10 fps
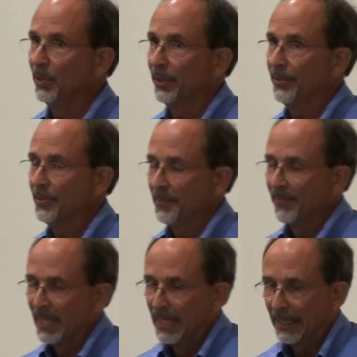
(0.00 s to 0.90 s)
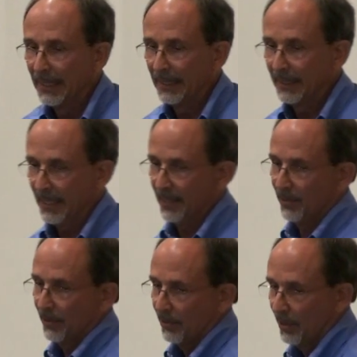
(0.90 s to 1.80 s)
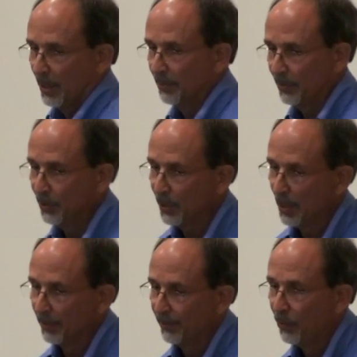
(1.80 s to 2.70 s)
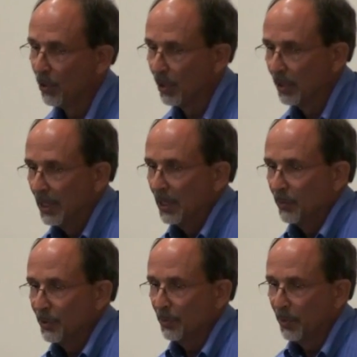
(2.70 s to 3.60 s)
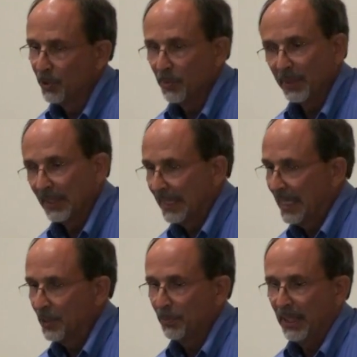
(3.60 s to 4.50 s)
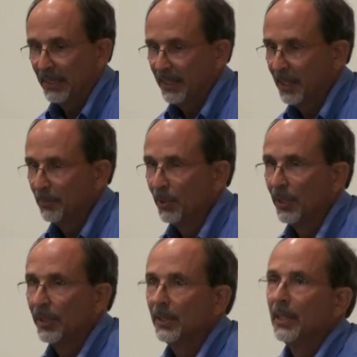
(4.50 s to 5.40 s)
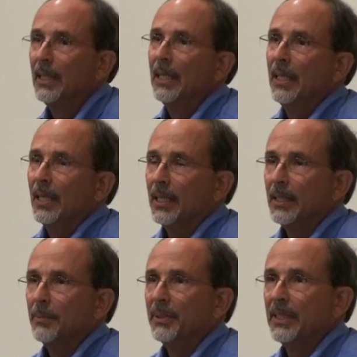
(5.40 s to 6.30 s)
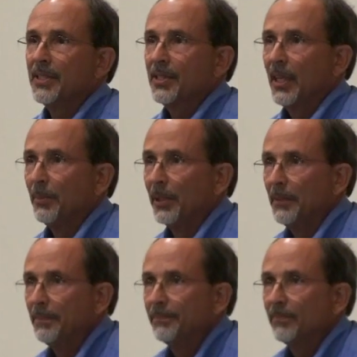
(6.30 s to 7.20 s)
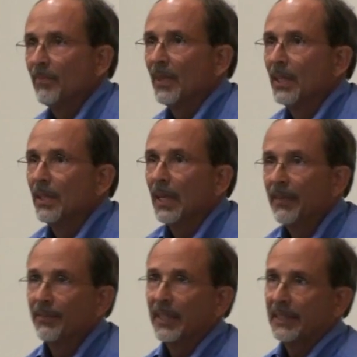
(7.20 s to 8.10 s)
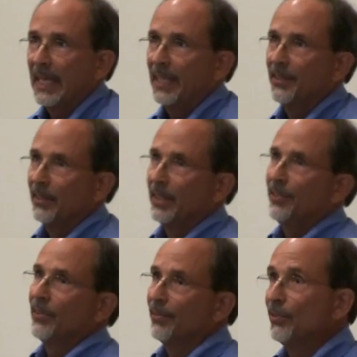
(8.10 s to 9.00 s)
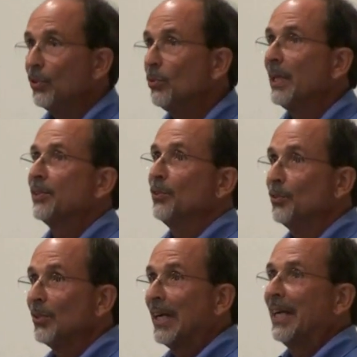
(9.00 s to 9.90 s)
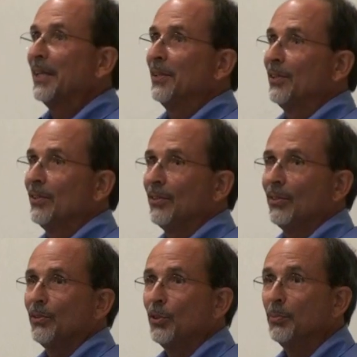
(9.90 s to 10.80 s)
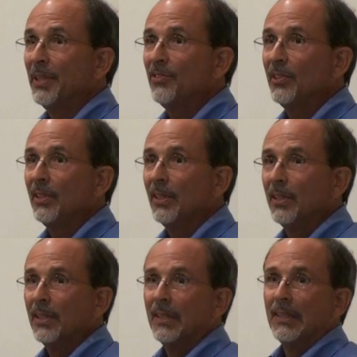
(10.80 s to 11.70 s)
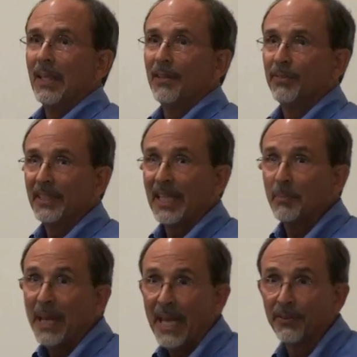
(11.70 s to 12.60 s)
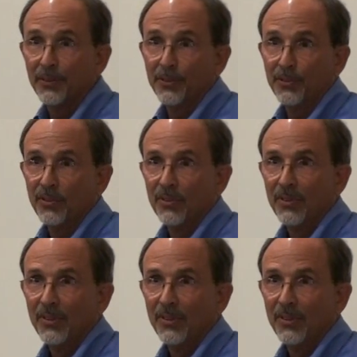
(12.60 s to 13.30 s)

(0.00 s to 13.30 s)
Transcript: burns. And unit number 4 is supposed to be the last plot to get burned, but this summer, I forgot to add to the list of too wet, too dry, too busy. I forgot to add panthers.